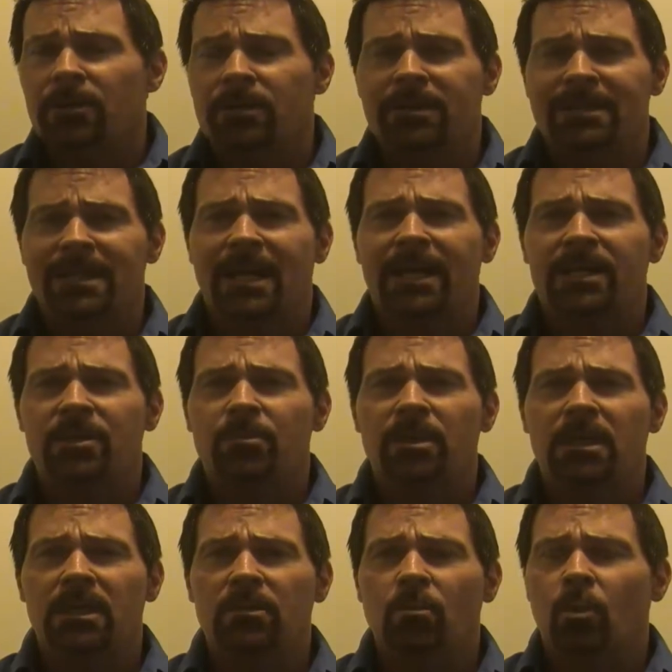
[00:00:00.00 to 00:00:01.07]
They're designed to
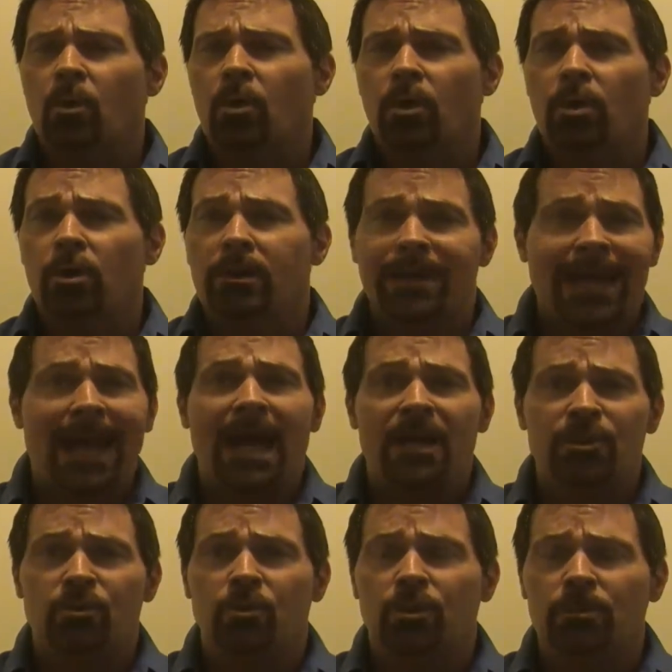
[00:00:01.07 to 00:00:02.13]
be more
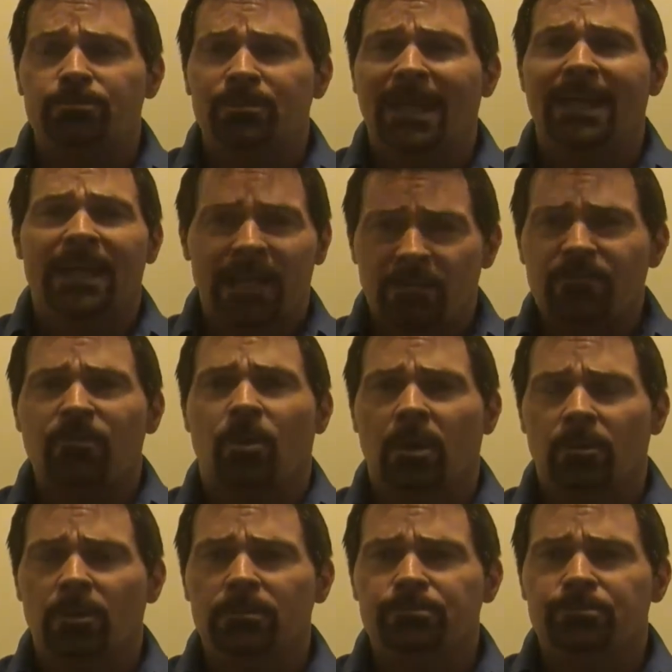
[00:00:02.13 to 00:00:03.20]
casual and
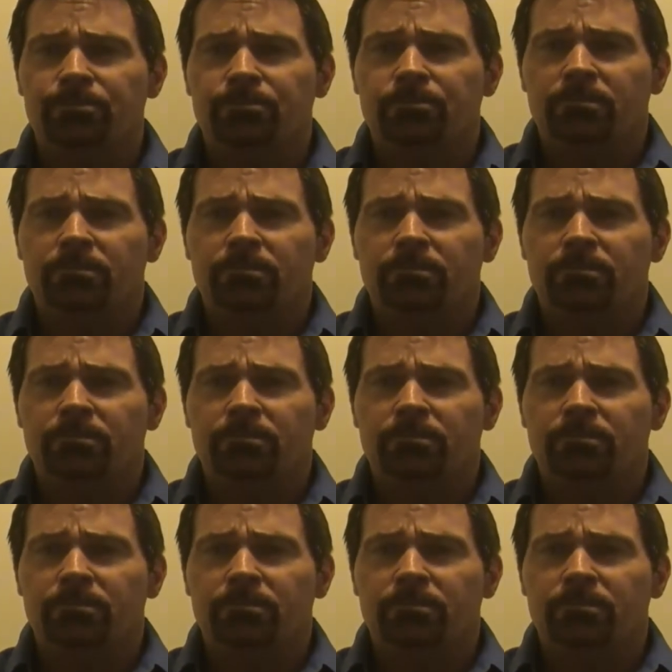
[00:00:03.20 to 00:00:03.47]
informal.